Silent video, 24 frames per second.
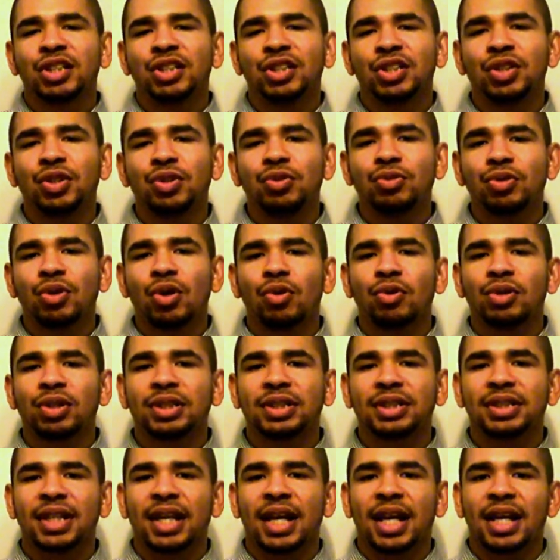Do you
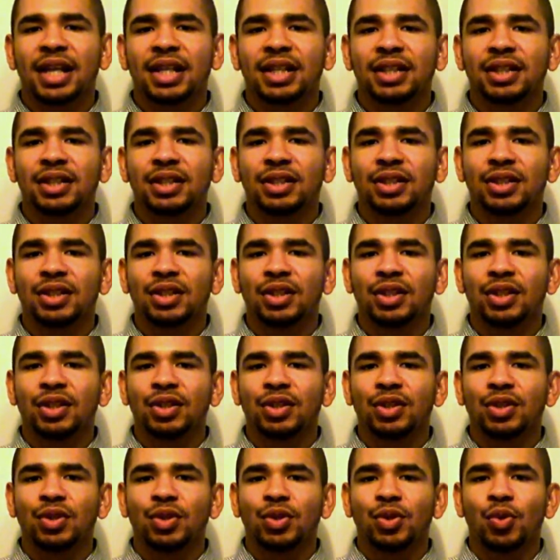notice that
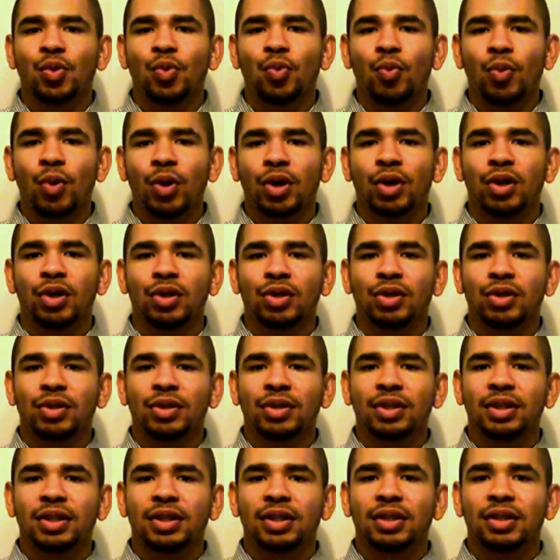the
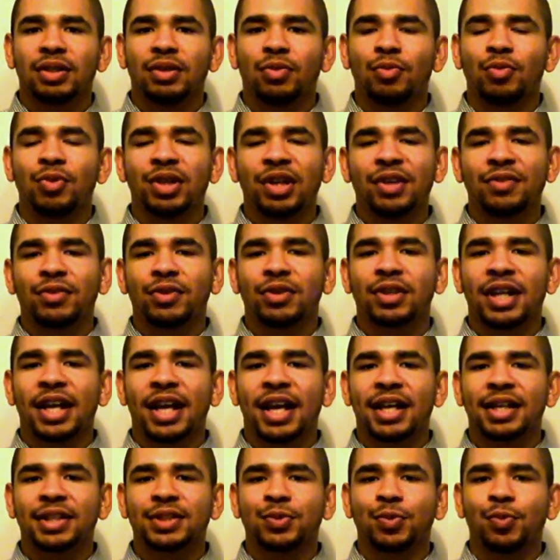word, whenever it
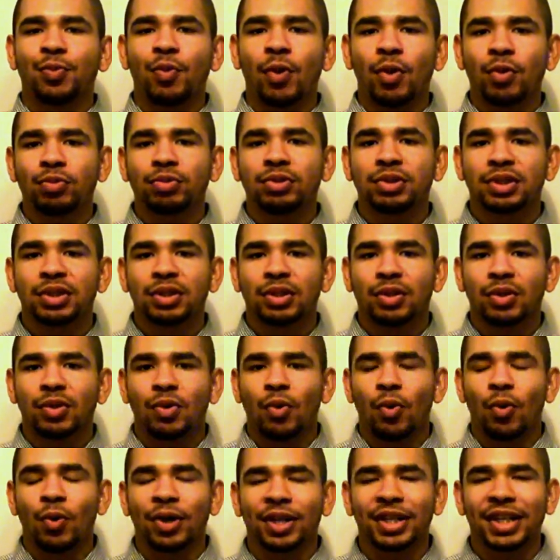has won't
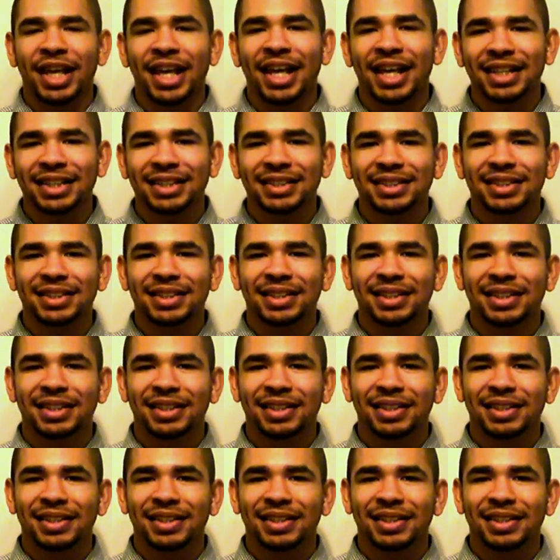or can't,